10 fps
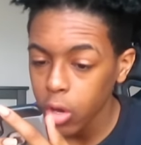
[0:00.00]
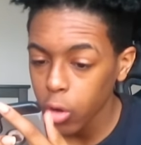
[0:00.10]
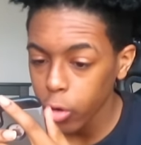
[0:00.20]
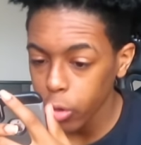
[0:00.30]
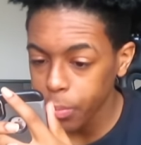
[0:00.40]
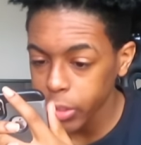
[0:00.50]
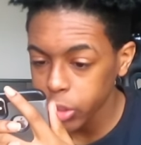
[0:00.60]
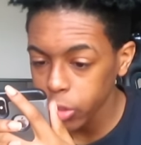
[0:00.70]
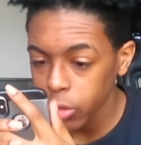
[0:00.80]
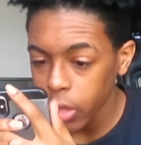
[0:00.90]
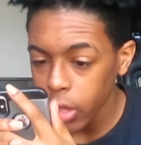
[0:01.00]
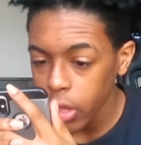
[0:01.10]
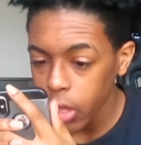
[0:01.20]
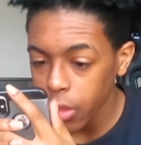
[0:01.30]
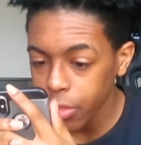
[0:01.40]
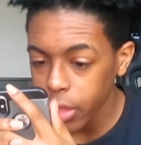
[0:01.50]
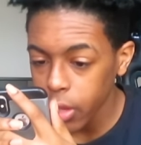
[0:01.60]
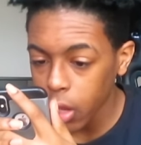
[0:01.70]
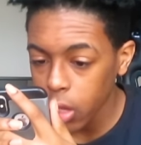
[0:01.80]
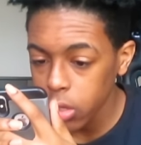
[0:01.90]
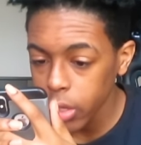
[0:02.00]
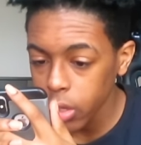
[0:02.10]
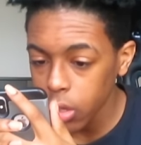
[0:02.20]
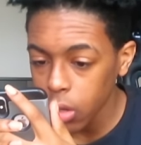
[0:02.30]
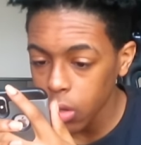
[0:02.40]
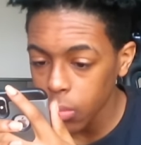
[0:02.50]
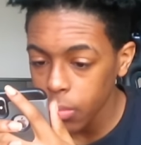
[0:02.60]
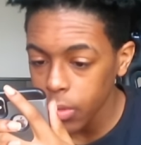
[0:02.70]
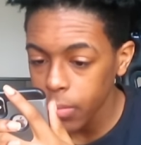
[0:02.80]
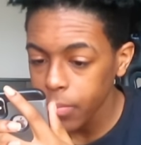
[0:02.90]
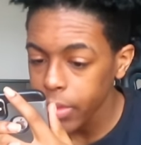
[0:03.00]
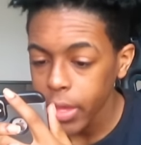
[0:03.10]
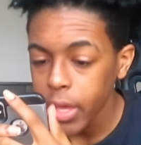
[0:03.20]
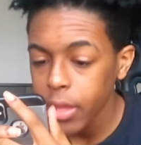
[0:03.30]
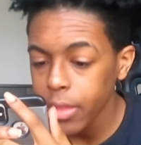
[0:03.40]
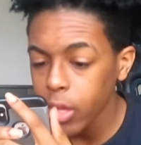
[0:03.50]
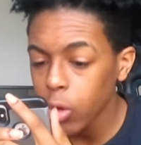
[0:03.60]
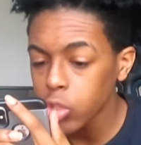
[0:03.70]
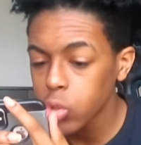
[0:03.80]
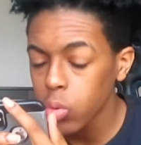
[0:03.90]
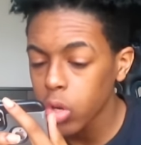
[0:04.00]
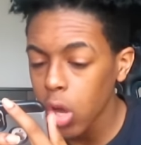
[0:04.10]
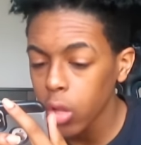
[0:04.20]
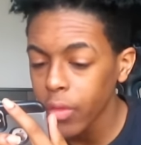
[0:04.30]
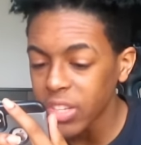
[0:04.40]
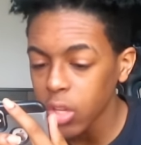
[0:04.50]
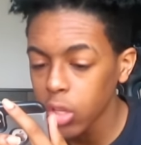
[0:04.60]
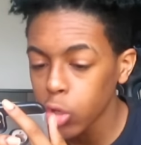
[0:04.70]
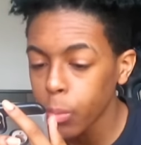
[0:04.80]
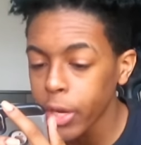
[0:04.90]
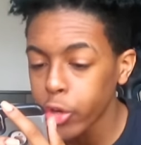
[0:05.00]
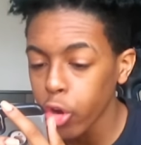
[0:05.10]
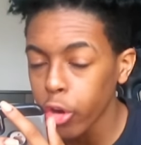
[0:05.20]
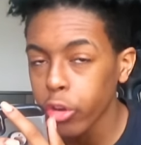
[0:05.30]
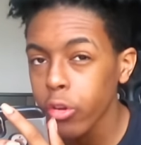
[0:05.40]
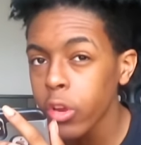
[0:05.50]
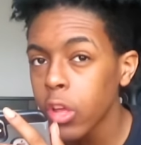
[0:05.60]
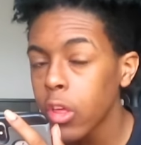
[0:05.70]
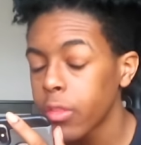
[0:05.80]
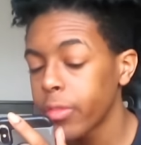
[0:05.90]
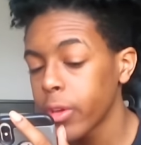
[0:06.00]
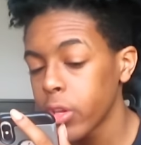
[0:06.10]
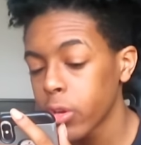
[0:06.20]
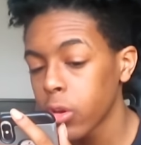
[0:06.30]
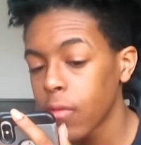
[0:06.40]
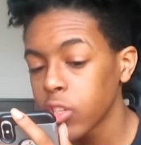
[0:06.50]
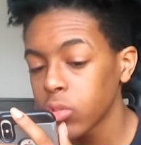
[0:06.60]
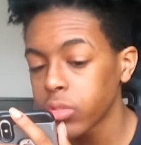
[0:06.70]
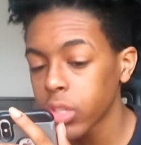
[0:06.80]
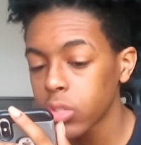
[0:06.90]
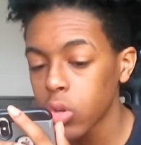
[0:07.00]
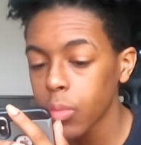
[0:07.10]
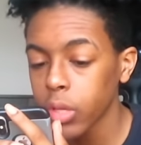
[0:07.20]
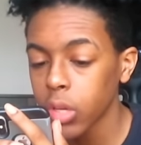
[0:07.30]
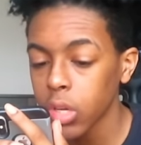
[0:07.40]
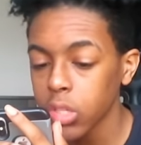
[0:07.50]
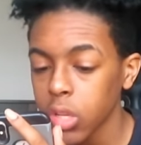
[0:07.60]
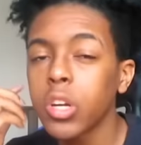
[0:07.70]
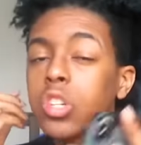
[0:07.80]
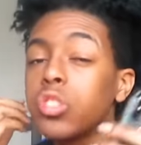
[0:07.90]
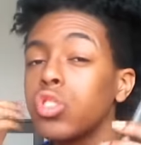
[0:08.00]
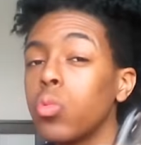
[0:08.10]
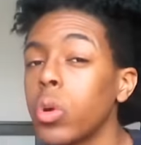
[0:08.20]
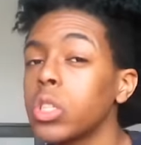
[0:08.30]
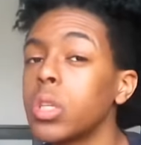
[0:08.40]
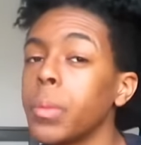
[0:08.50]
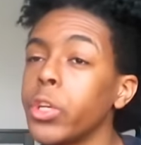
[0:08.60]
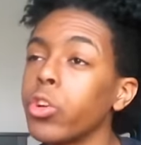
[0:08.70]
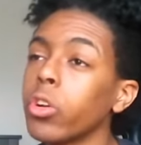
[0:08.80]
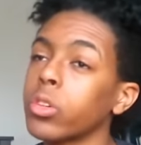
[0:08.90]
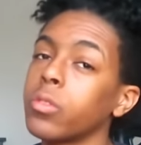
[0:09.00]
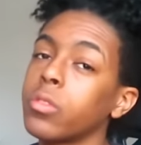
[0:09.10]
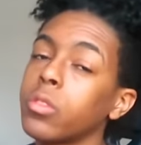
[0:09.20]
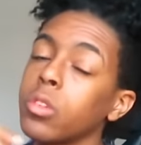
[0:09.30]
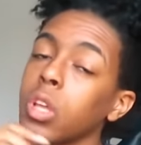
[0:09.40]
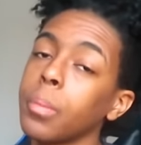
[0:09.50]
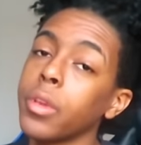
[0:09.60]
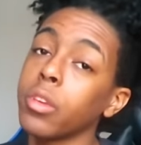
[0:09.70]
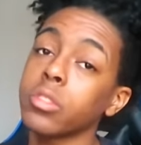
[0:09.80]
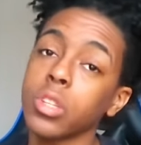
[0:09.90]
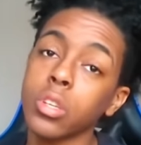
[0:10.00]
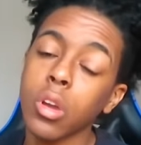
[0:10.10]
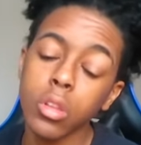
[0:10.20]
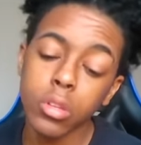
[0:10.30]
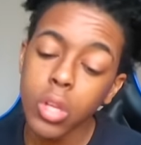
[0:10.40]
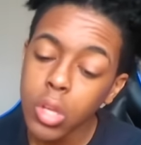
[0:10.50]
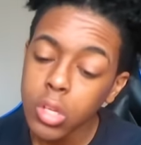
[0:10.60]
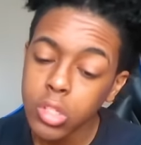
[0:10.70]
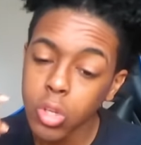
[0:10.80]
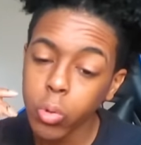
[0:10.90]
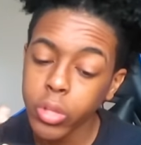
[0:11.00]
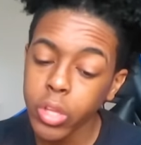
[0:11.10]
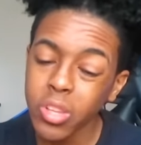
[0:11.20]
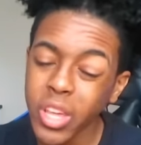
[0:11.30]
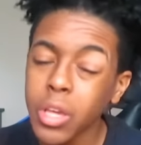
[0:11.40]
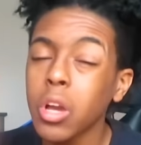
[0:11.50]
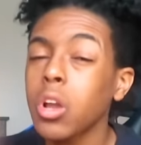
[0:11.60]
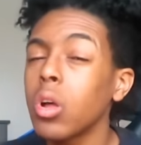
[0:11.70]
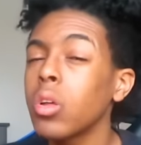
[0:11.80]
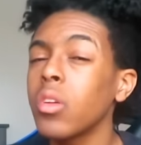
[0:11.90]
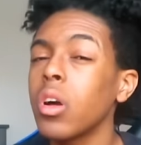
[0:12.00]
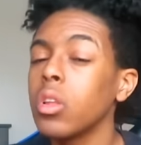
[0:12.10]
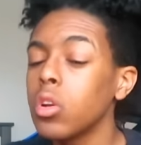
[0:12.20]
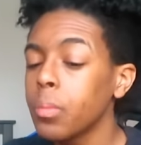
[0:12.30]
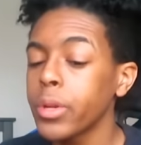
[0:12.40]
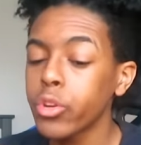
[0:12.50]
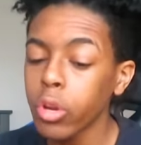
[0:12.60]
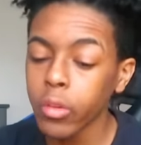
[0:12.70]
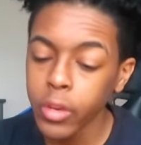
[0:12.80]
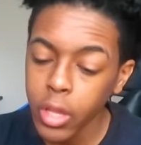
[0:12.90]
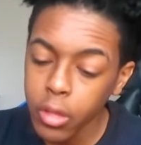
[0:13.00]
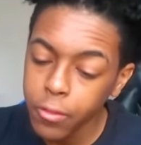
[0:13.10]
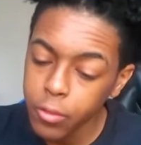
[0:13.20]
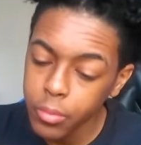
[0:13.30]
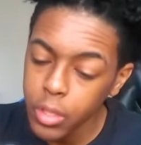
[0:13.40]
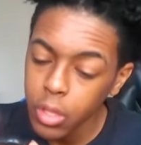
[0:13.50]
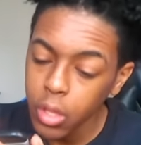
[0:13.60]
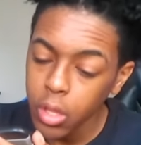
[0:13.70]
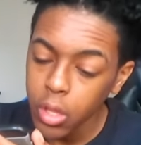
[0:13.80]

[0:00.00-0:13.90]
Go to your picture and then click and then go to a color that's a little bit darker than your original skin tone, because you want it to be darker to like be your skin color. So get like a color a little bit darker than that, feel me?